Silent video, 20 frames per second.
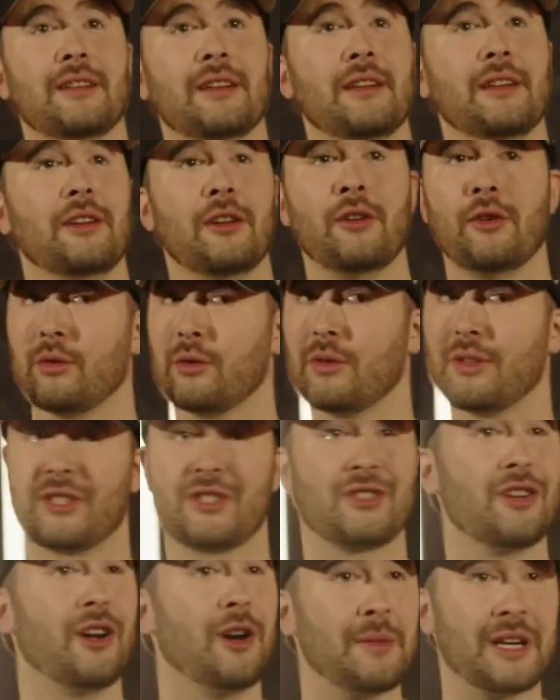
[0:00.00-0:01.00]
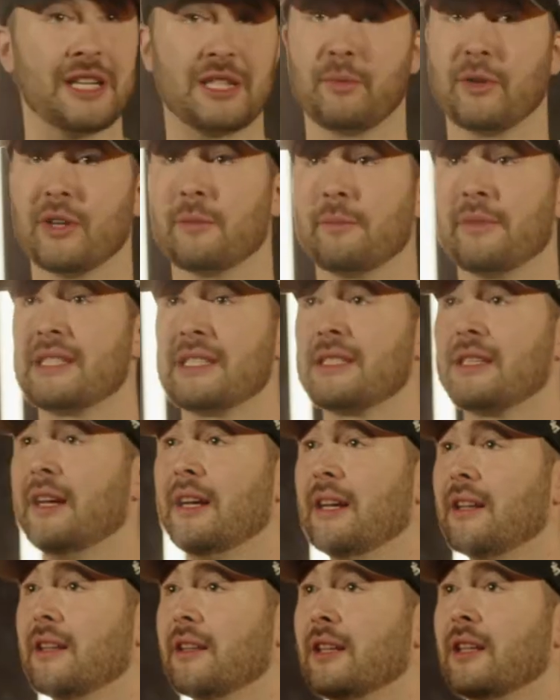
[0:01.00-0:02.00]
No, so much purpose.
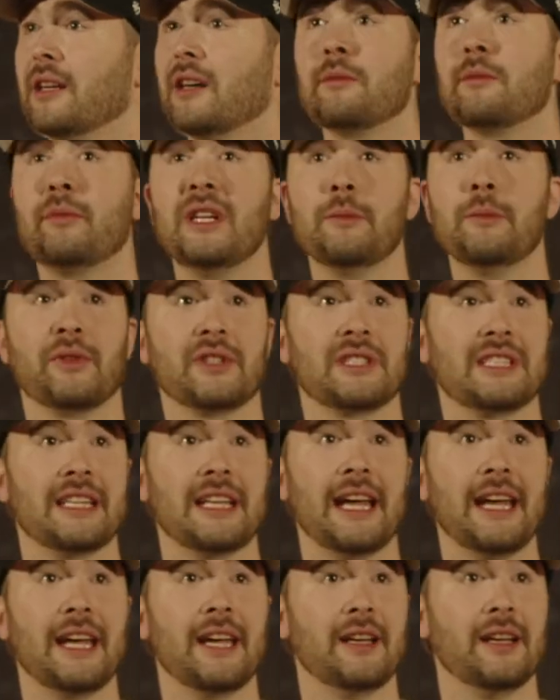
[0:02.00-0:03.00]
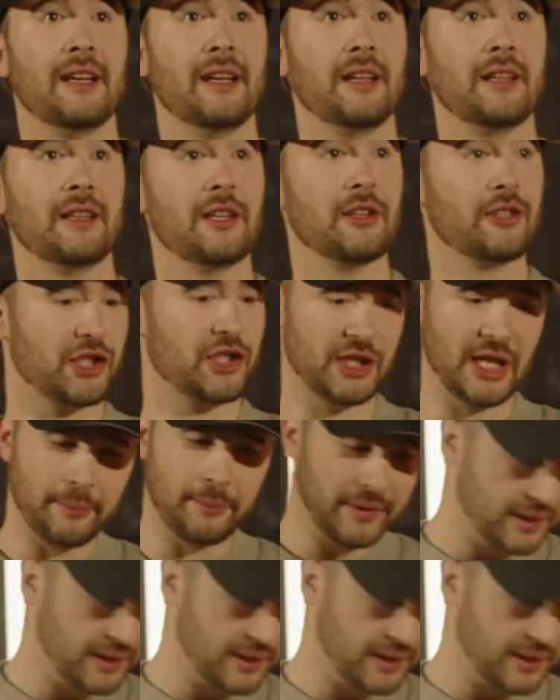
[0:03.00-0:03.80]
The young people today, they're shaping